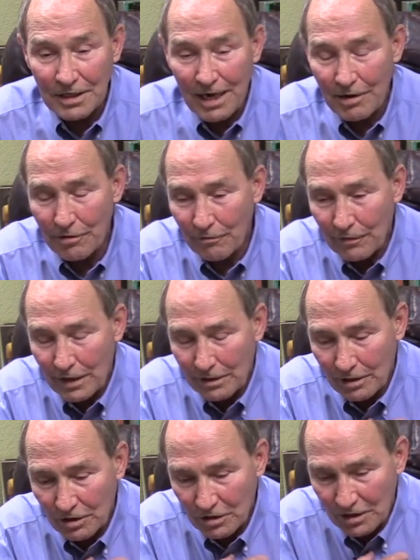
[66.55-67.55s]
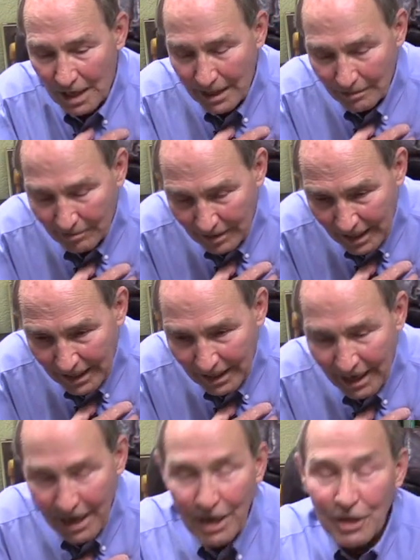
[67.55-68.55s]
Now you've got this tight
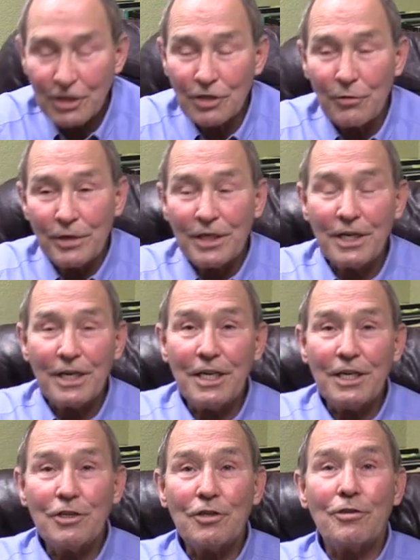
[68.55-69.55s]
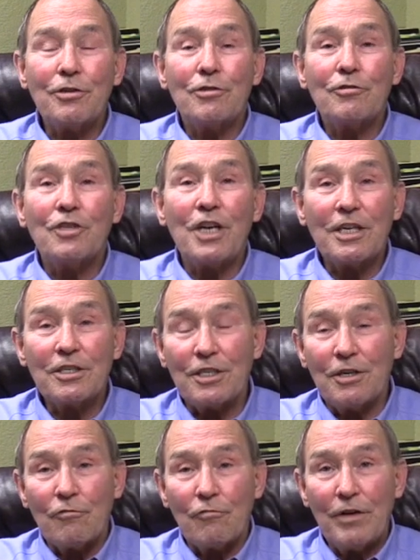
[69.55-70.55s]
thing, so it can injure your chest
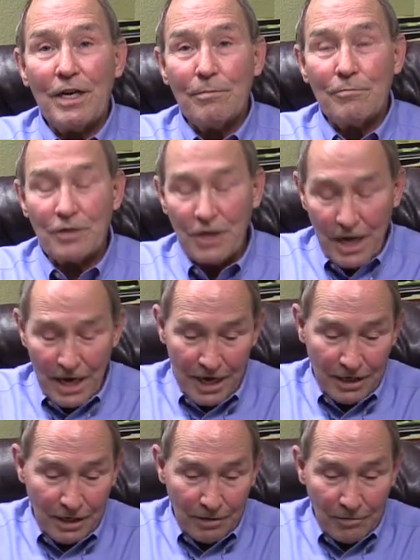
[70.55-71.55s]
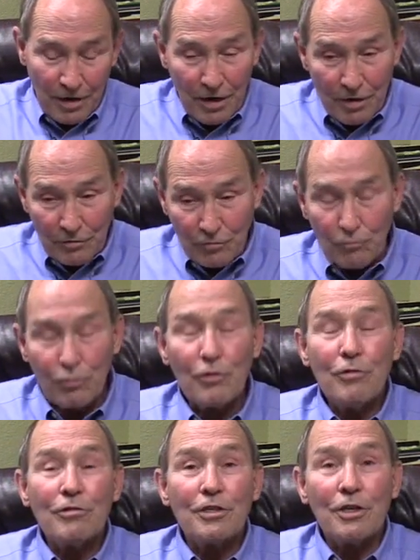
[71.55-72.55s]
and ribs. It can
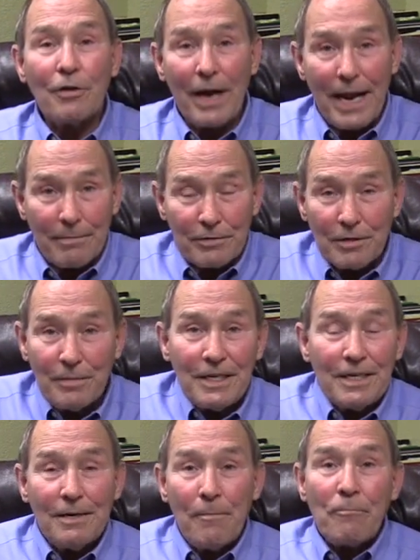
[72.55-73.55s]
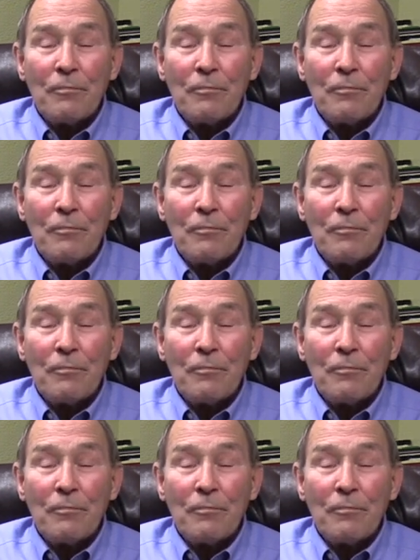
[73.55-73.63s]
bruise your abdomen.